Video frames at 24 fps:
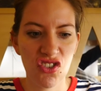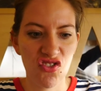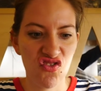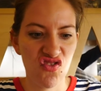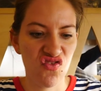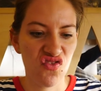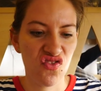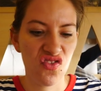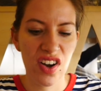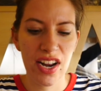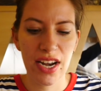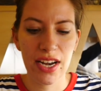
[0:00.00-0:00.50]

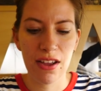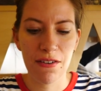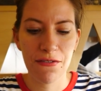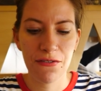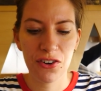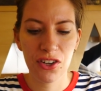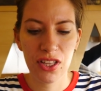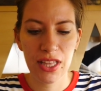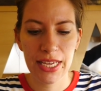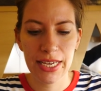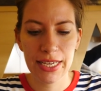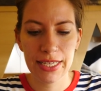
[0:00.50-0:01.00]
I'm ready
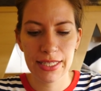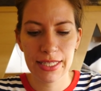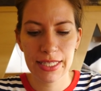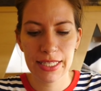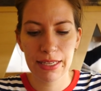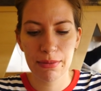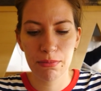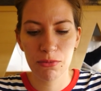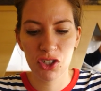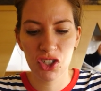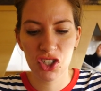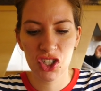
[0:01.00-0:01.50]
for this.
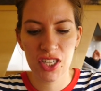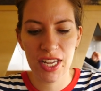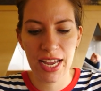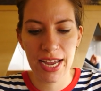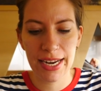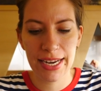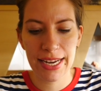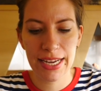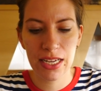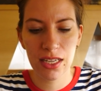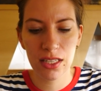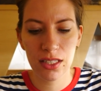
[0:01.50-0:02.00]
I'm just
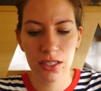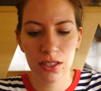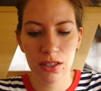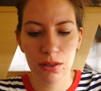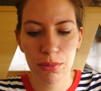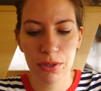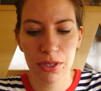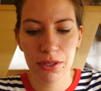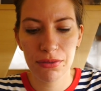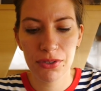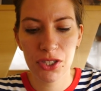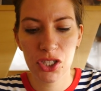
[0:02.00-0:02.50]
adding a little
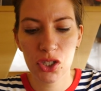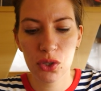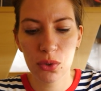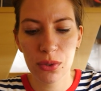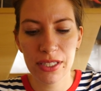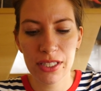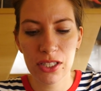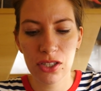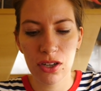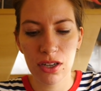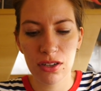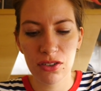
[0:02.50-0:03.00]
bit of
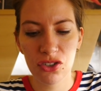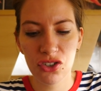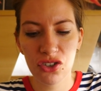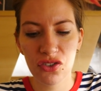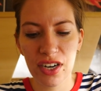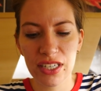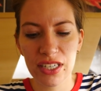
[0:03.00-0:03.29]
soy sauce